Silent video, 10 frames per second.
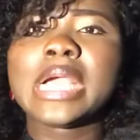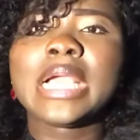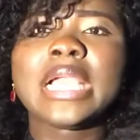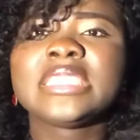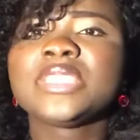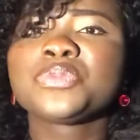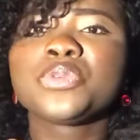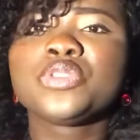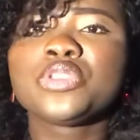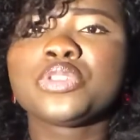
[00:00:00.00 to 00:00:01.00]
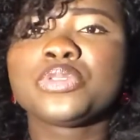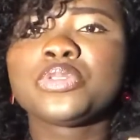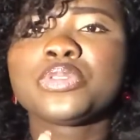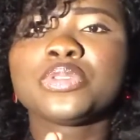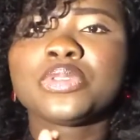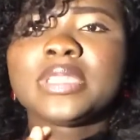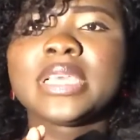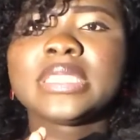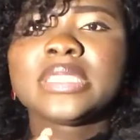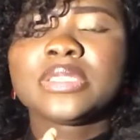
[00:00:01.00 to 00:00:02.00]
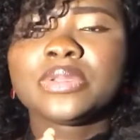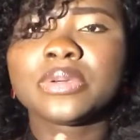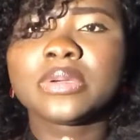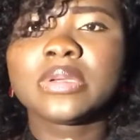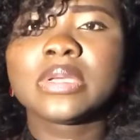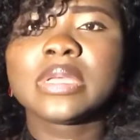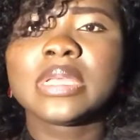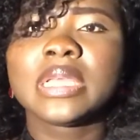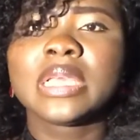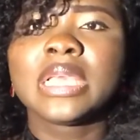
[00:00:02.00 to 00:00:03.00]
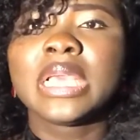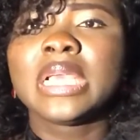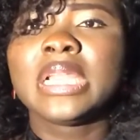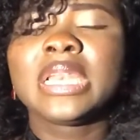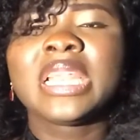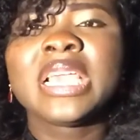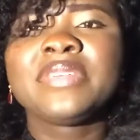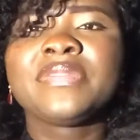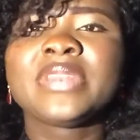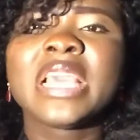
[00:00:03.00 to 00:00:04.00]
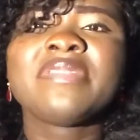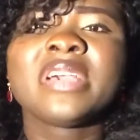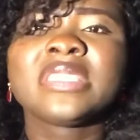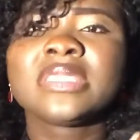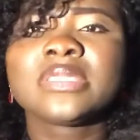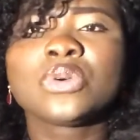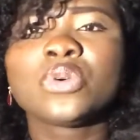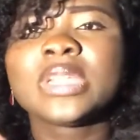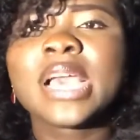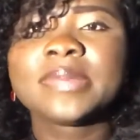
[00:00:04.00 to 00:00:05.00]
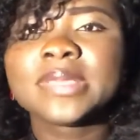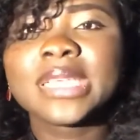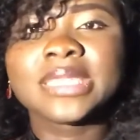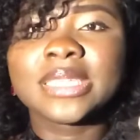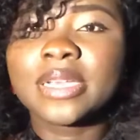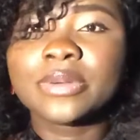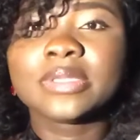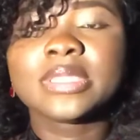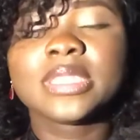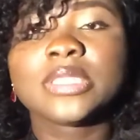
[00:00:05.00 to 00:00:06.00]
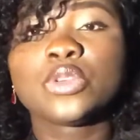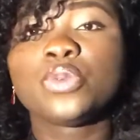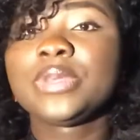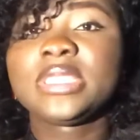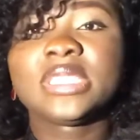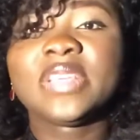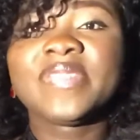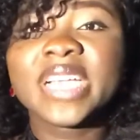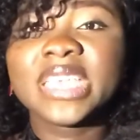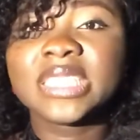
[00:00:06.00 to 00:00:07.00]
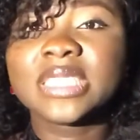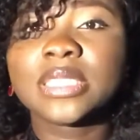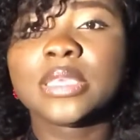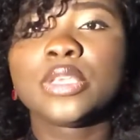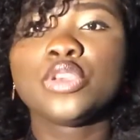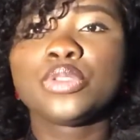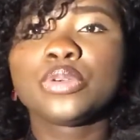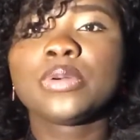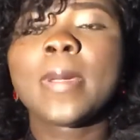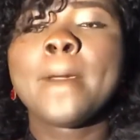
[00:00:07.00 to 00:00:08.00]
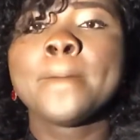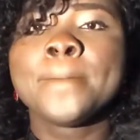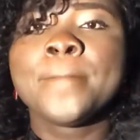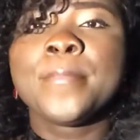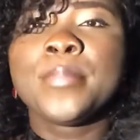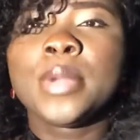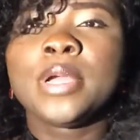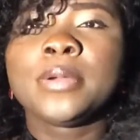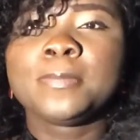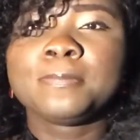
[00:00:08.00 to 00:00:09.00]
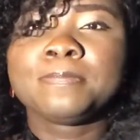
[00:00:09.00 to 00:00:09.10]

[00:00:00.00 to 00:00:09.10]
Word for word: I just want you to know that you know life life has its own ups and downs it's always never easy you know um,